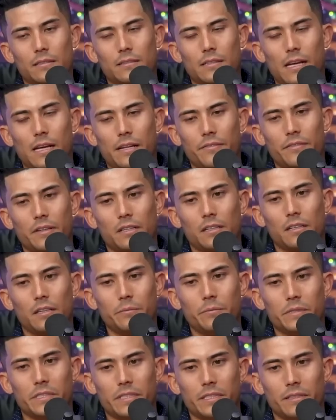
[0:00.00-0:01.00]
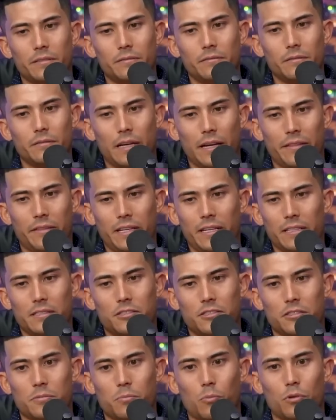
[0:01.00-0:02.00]
It's not even clumsy. I think
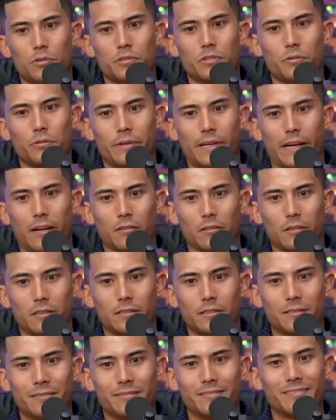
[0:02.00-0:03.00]
it's just more so careless.